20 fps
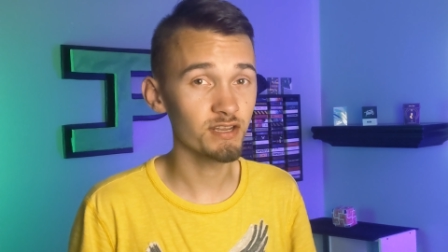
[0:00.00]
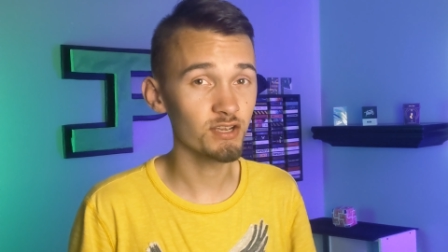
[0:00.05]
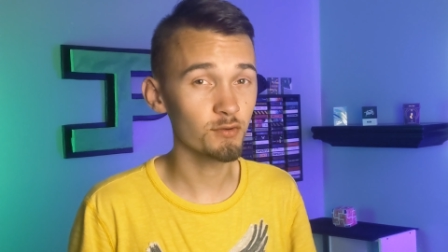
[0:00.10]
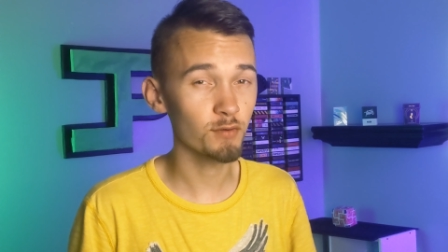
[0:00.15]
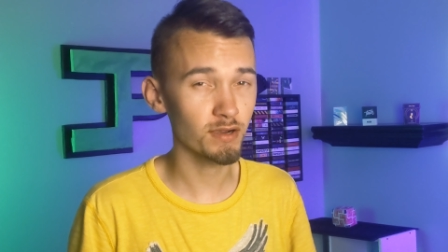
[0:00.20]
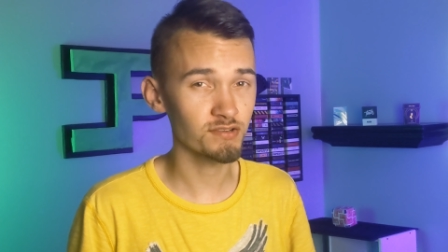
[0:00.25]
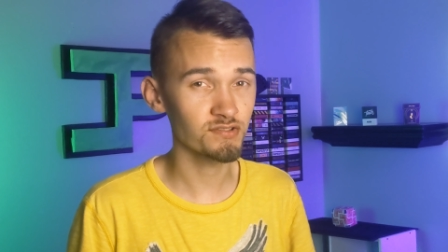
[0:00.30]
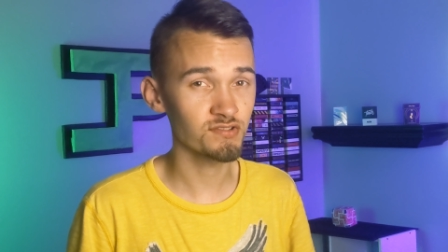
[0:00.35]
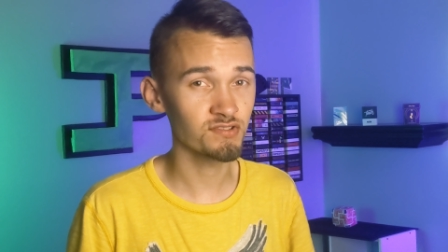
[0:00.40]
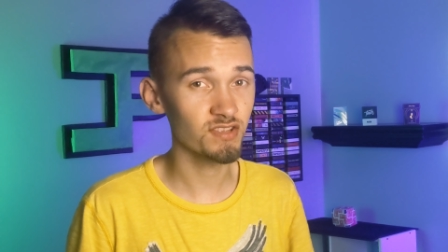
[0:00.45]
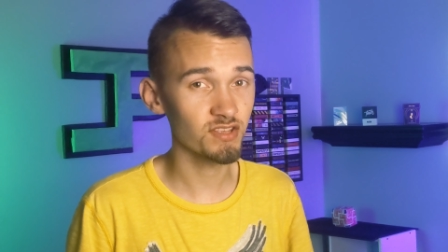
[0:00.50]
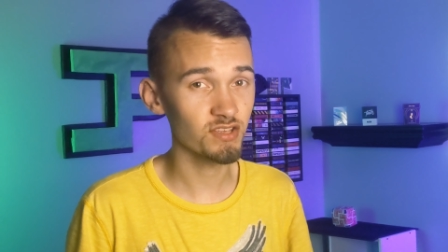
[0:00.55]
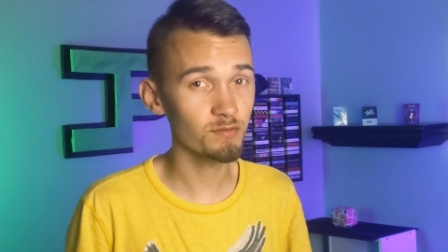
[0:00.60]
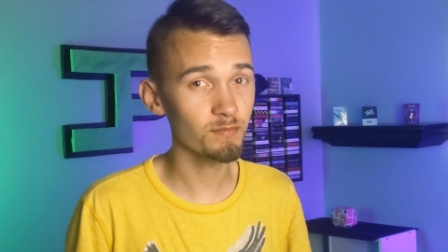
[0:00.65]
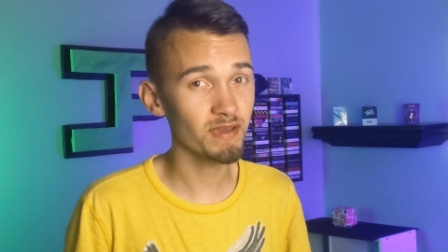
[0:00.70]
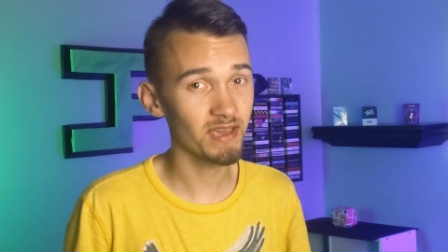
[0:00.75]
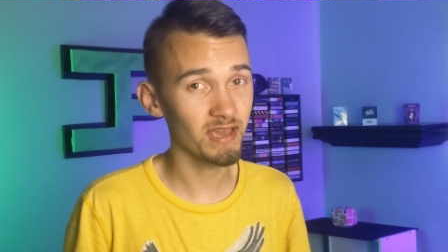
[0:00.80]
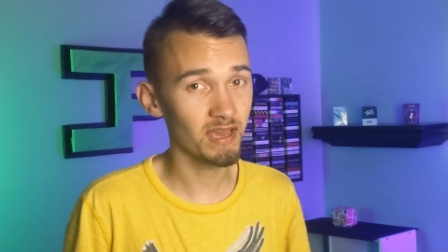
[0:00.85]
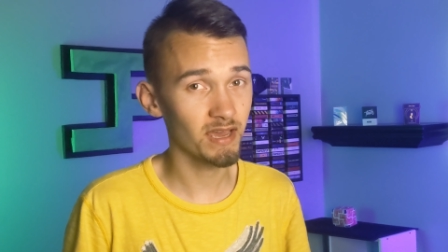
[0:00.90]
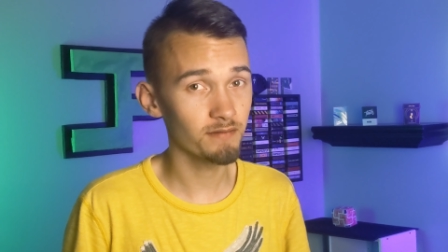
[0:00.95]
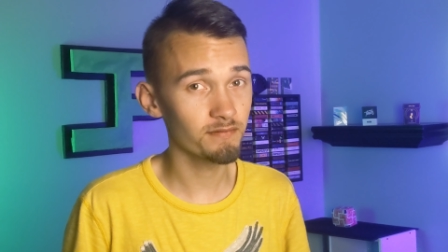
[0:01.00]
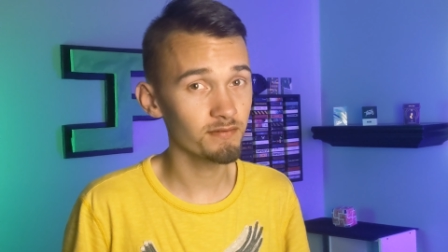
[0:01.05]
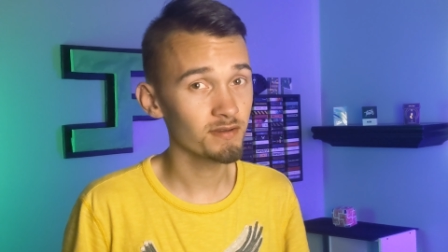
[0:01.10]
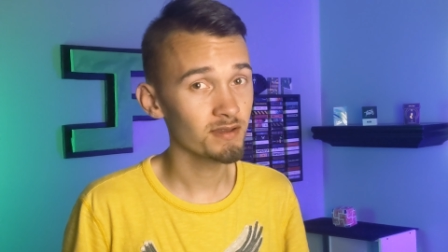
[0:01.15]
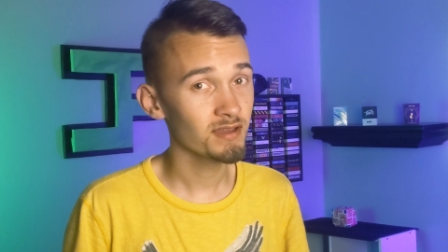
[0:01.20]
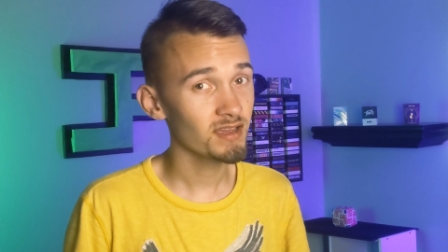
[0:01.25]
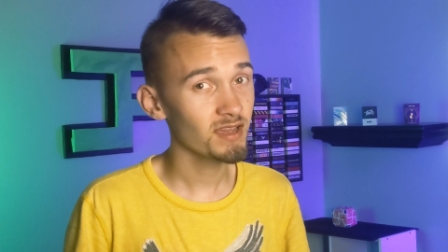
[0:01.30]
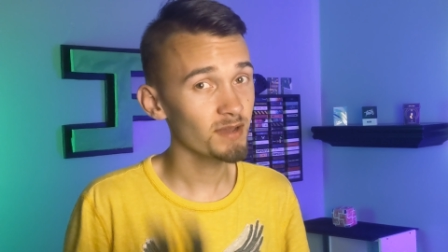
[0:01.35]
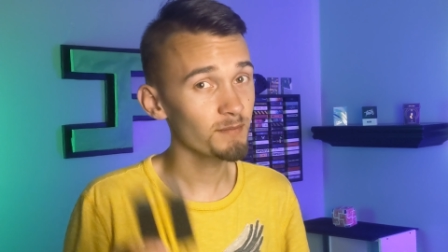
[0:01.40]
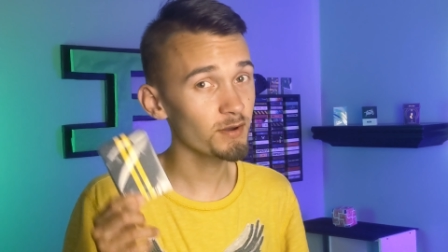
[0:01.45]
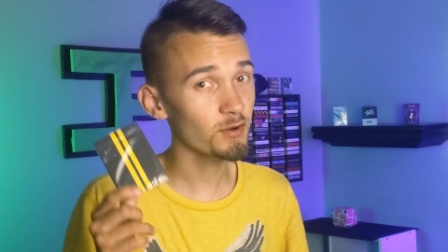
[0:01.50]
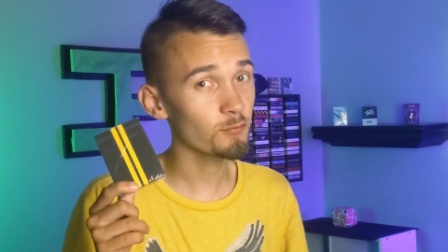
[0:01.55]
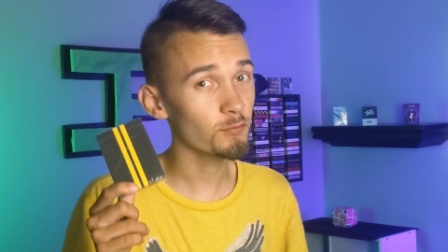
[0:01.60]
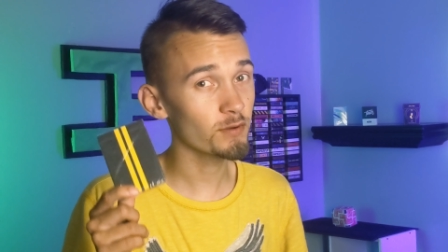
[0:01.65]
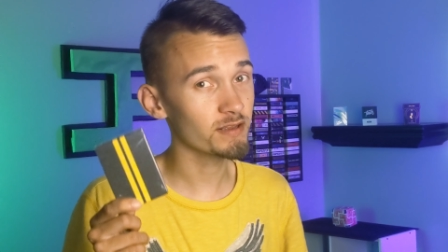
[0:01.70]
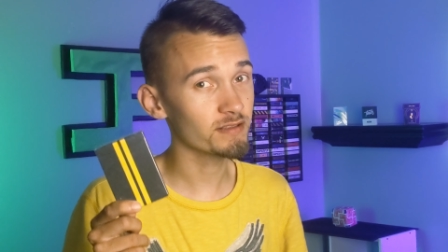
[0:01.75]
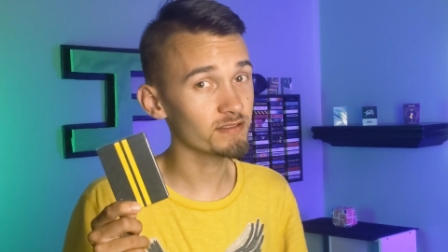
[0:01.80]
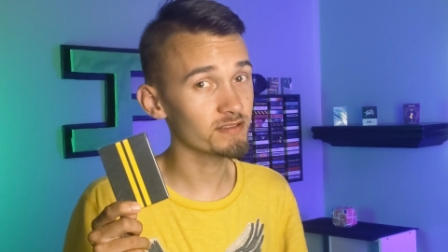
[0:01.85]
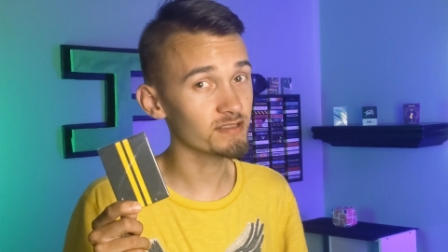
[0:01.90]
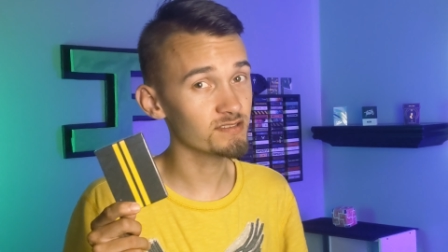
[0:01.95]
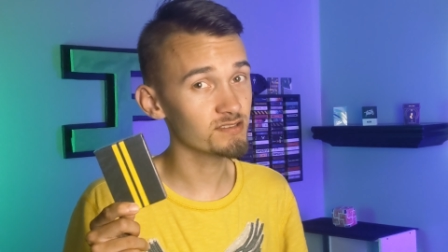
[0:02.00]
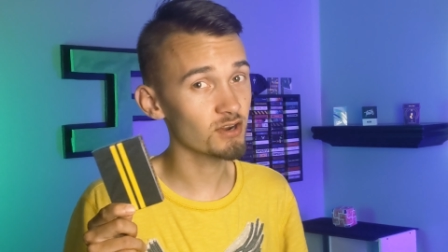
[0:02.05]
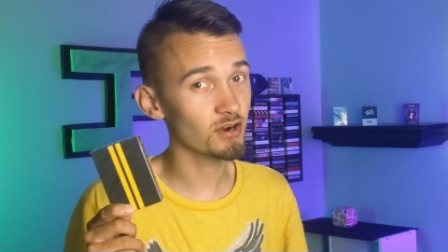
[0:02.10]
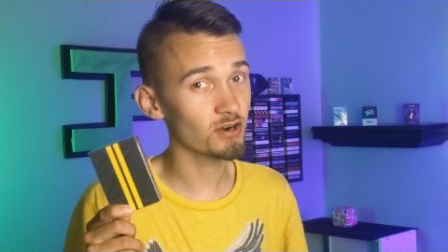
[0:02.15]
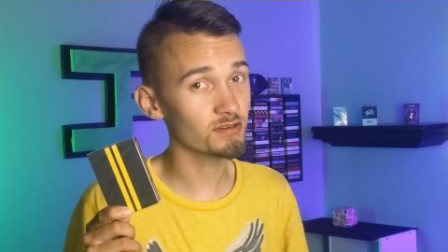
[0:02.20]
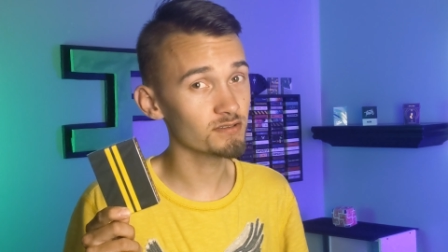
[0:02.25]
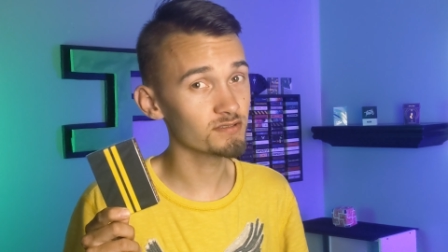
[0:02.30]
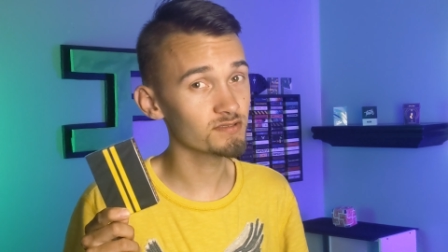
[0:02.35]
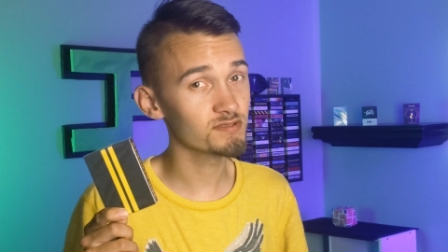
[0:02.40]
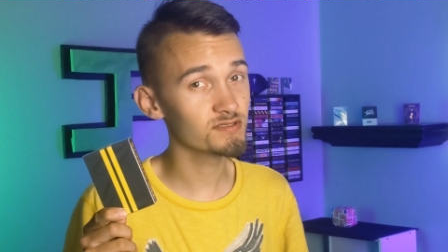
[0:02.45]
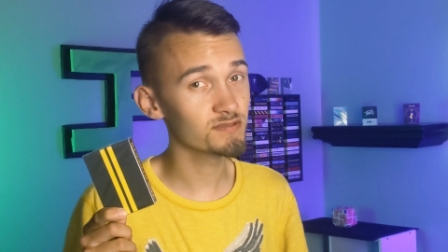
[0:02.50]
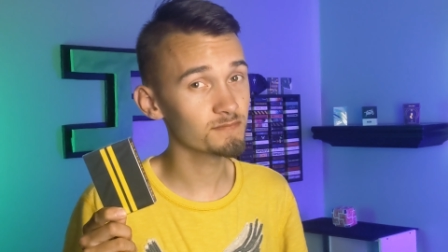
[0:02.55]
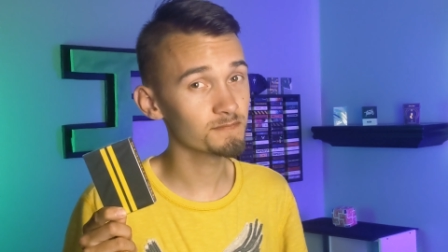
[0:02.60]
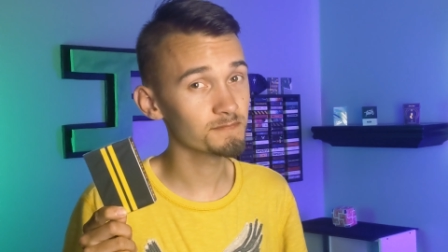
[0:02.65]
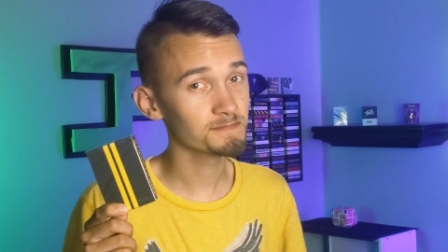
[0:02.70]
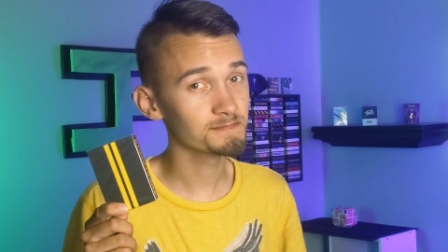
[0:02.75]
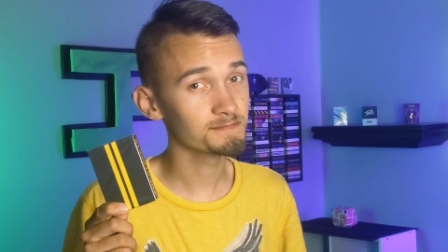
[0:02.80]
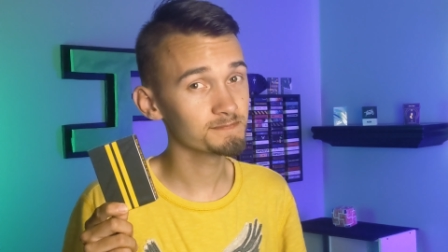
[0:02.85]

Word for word: any questions that you may have about winning these cards.